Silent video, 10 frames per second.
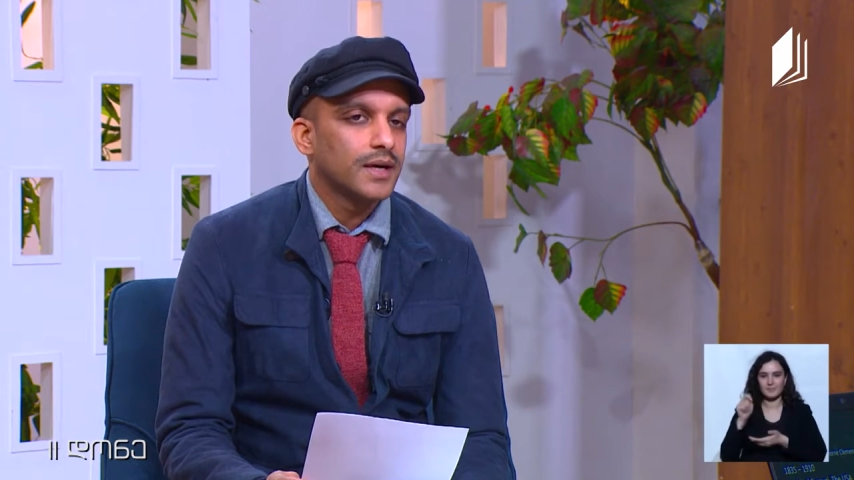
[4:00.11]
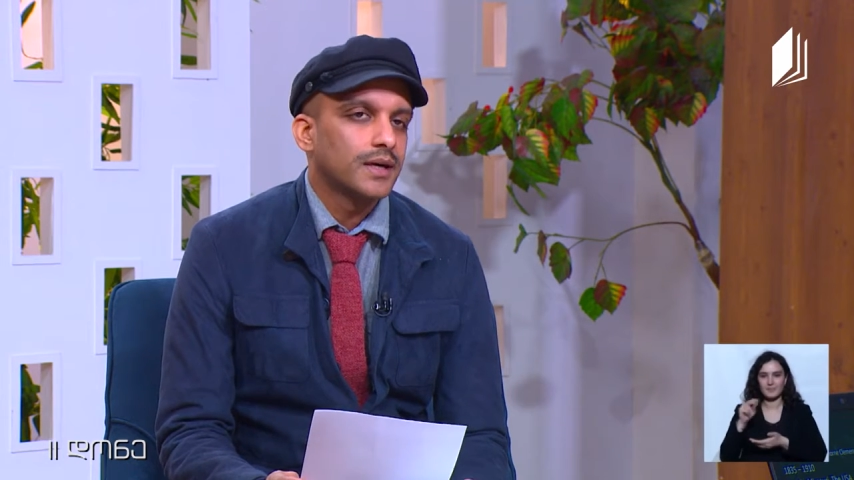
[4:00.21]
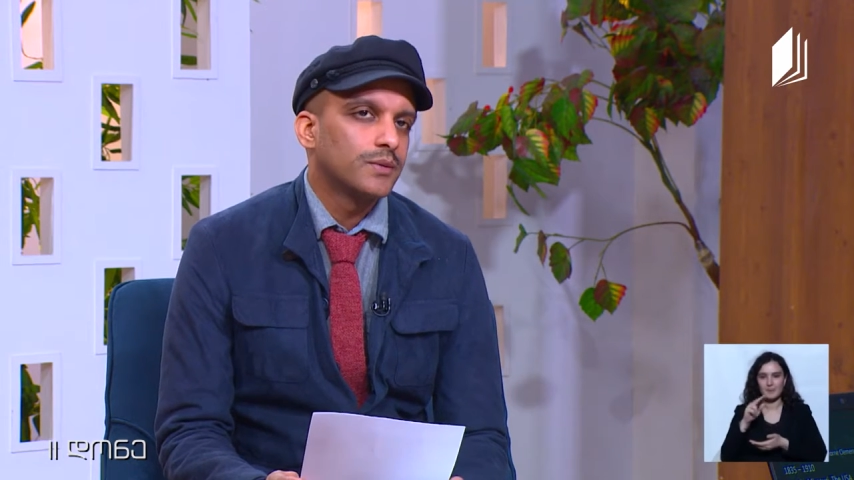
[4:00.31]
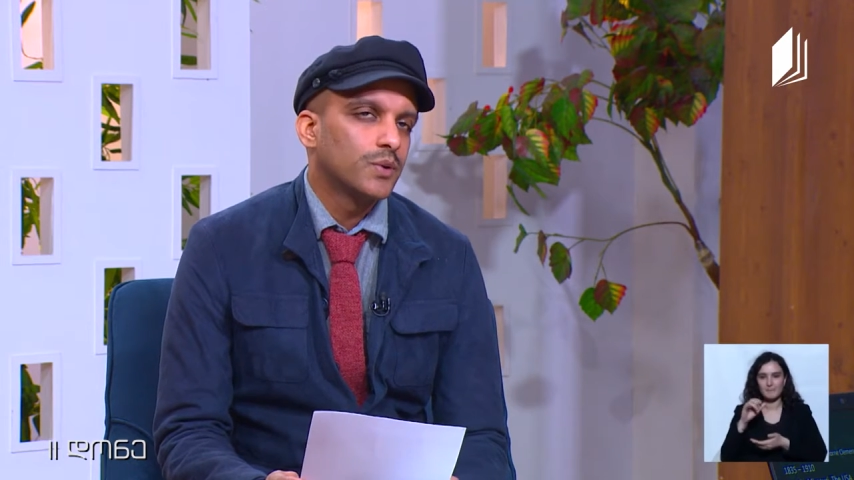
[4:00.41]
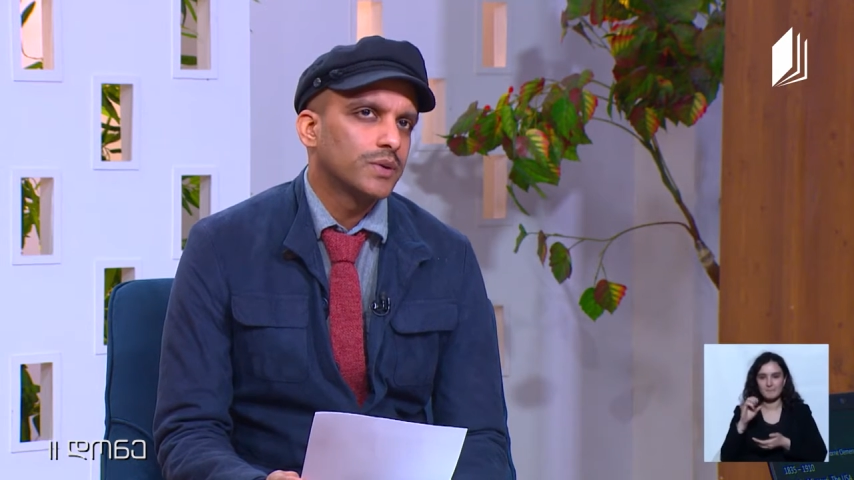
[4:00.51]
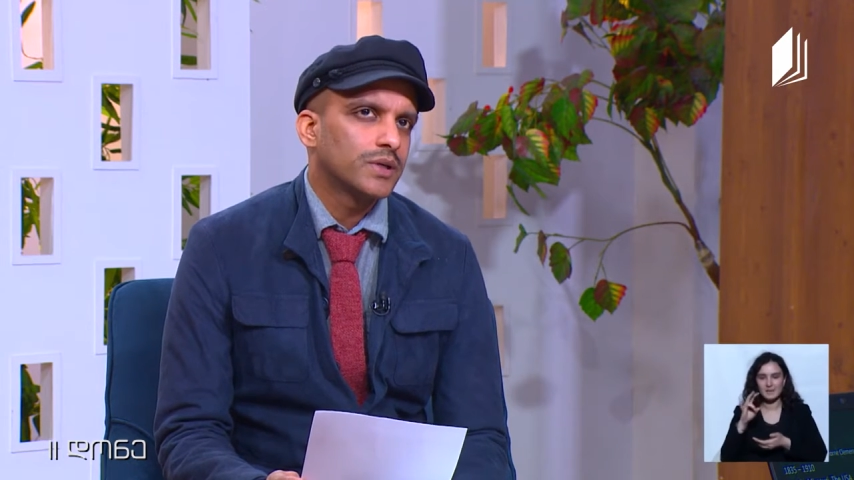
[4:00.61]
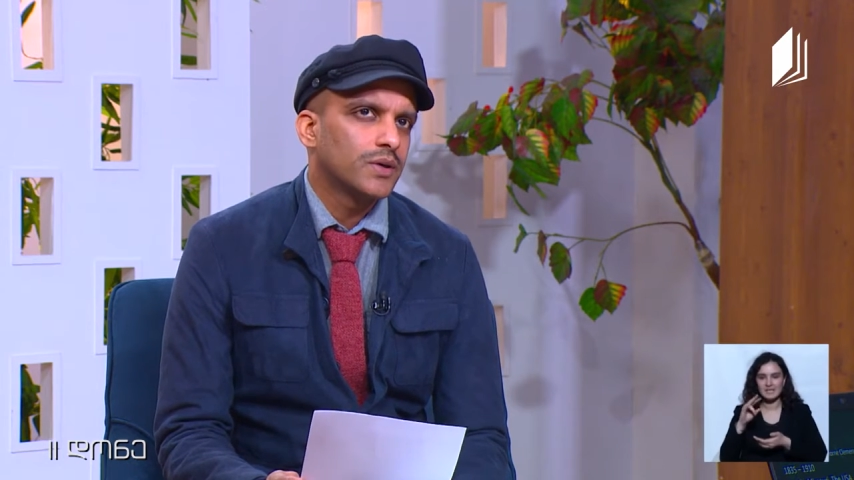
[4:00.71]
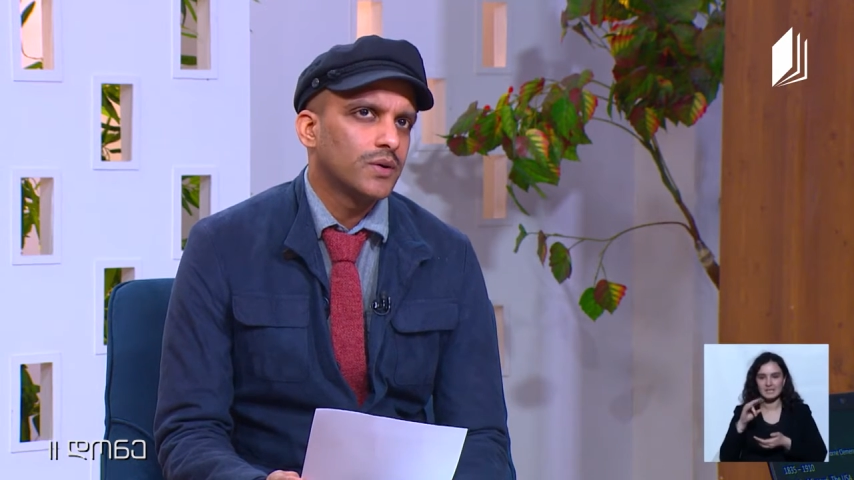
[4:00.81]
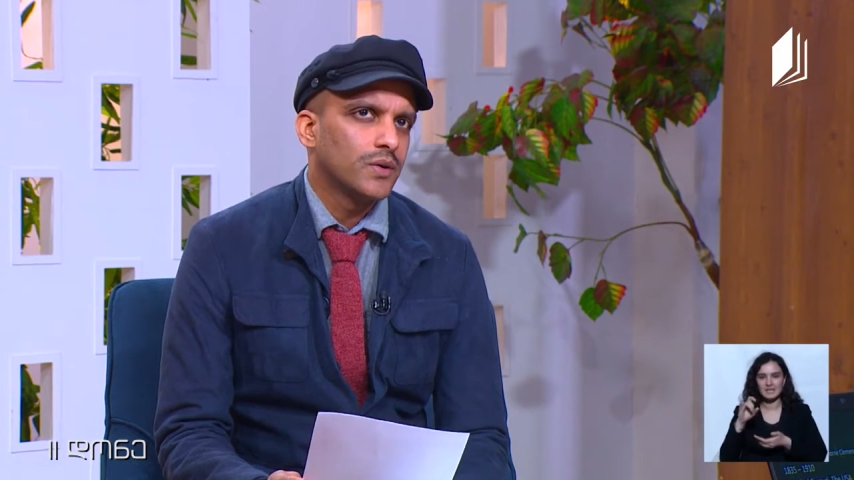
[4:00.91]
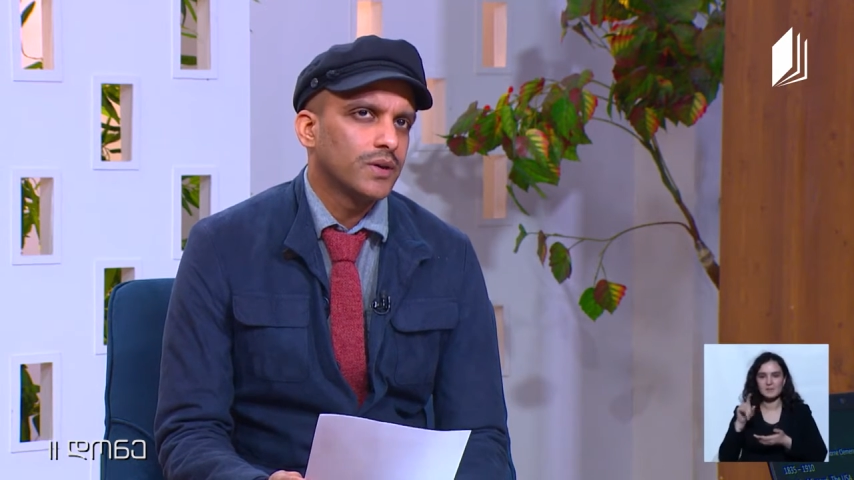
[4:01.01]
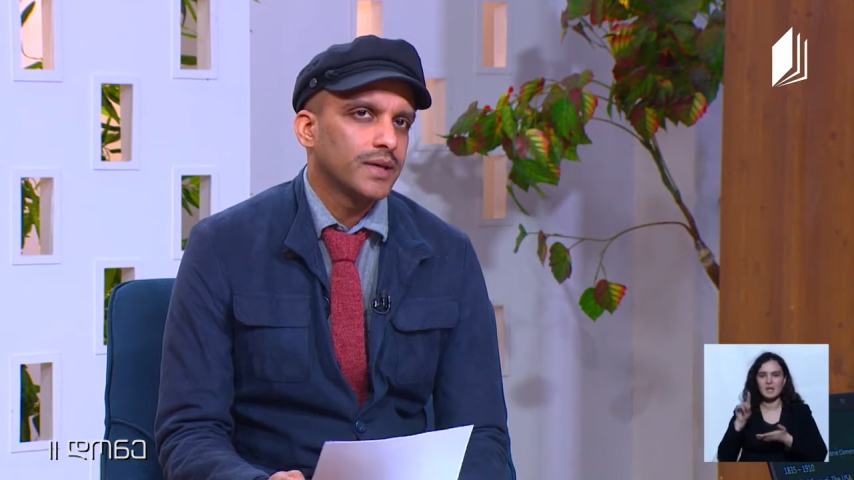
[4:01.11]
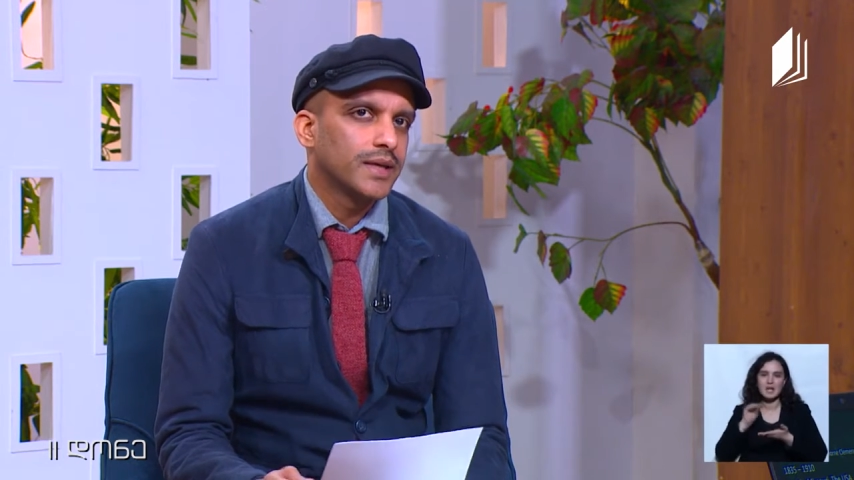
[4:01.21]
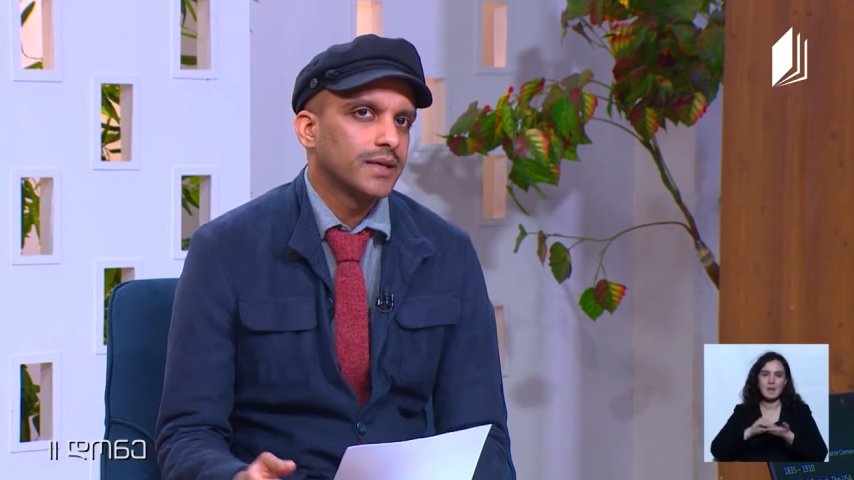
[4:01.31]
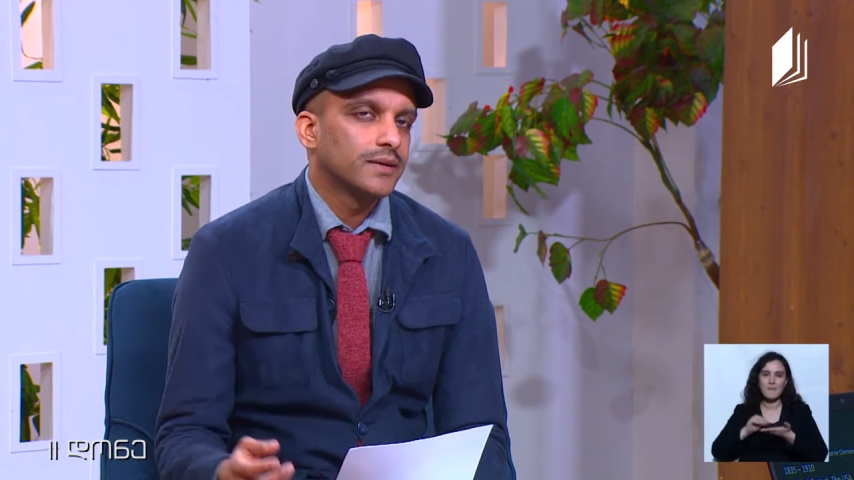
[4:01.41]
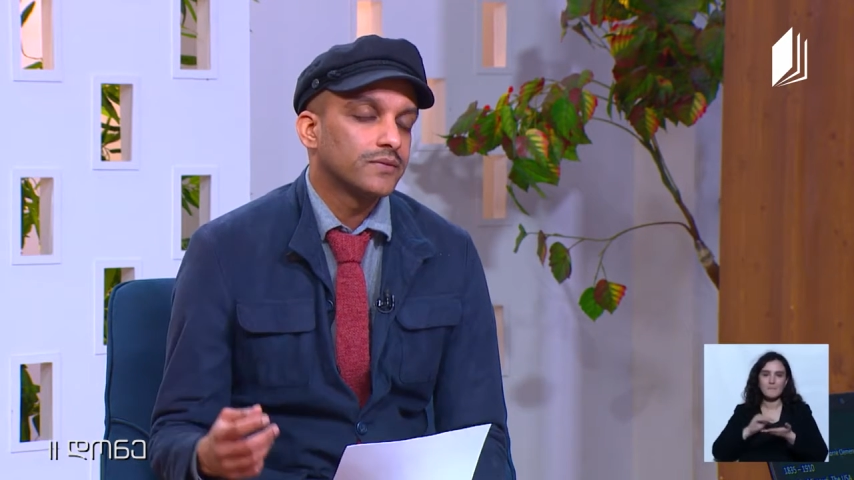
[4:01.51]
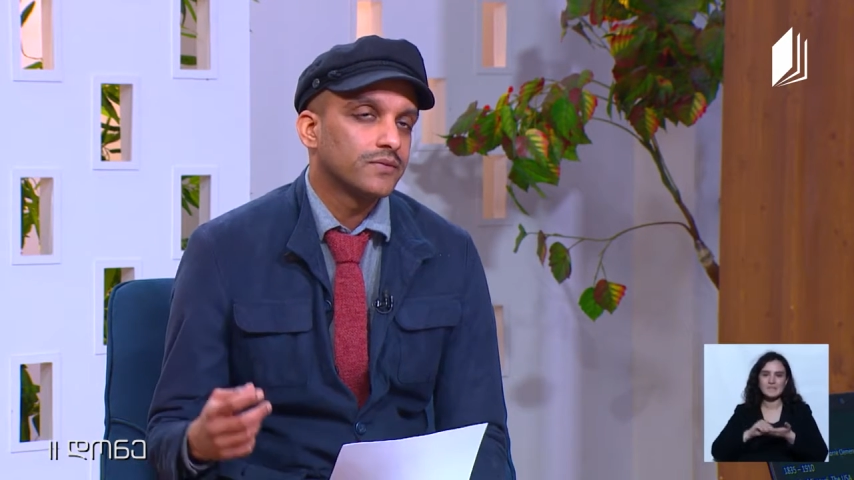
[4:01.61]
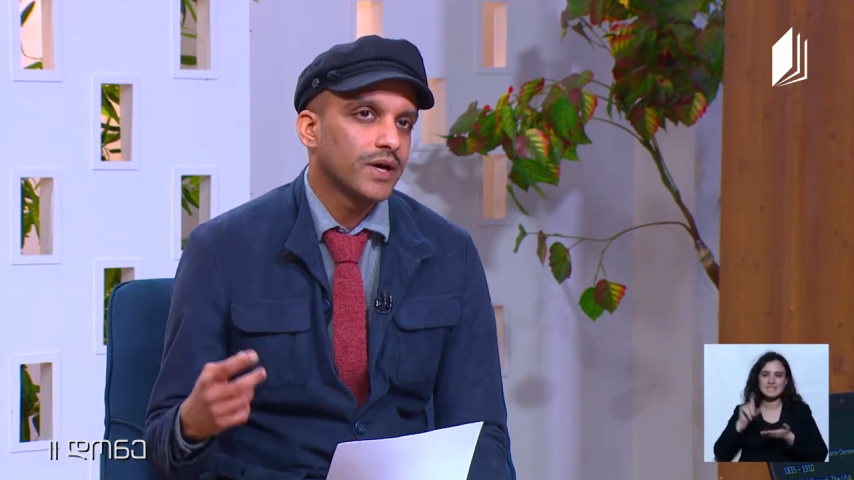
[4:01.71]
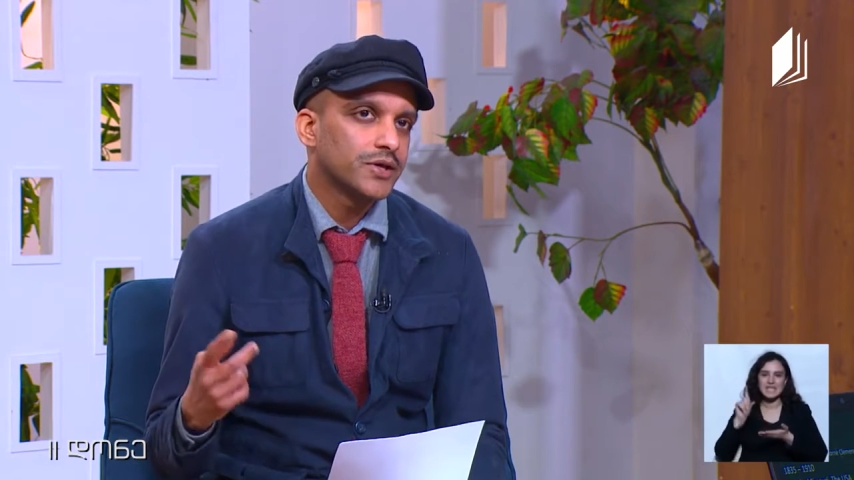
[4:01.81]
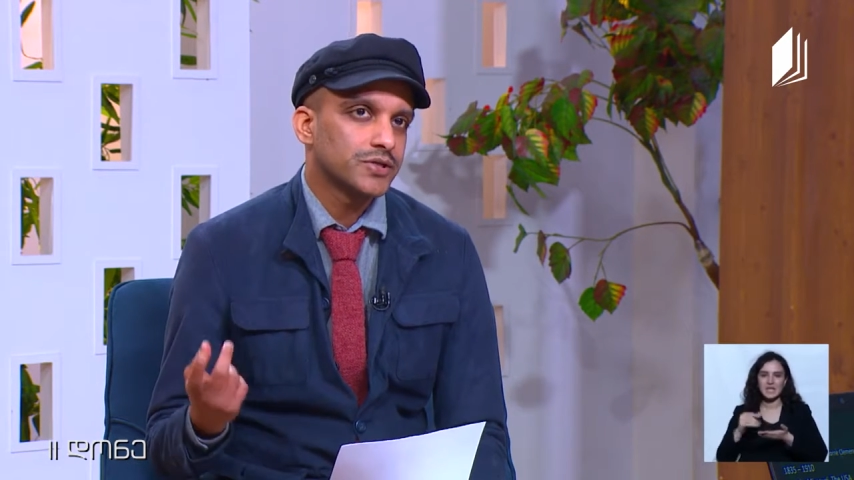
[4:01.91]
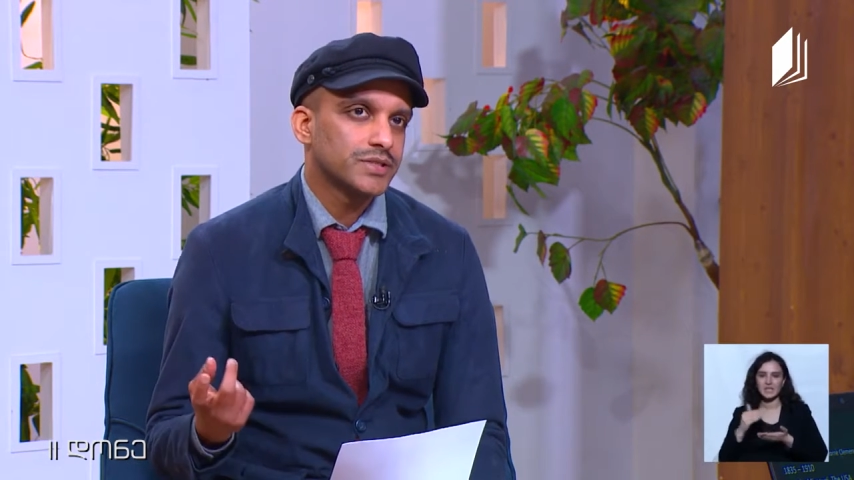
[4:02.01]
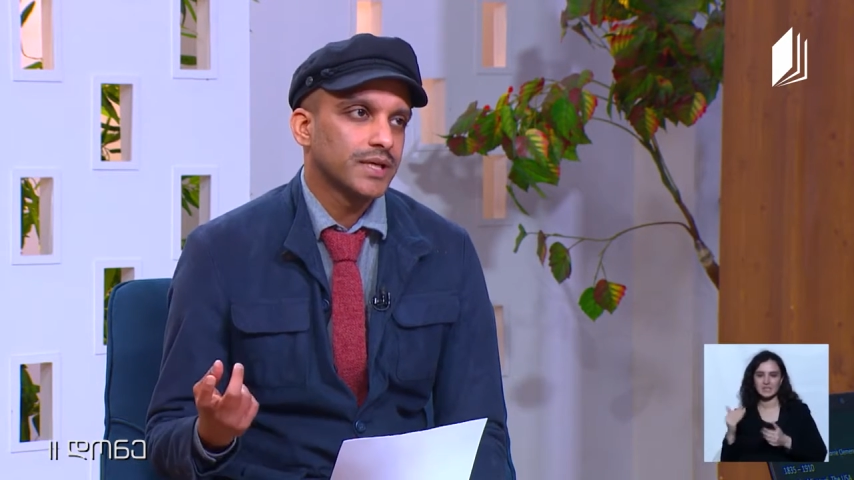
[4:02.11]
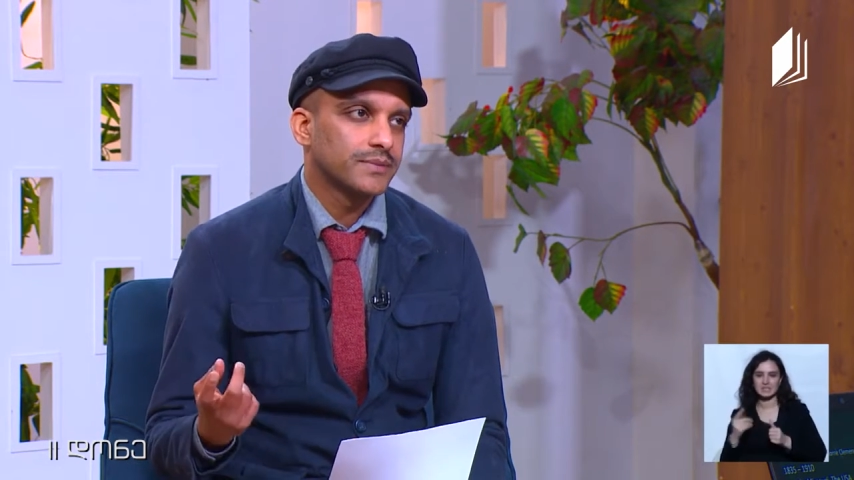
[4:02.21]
what we call a writer's name.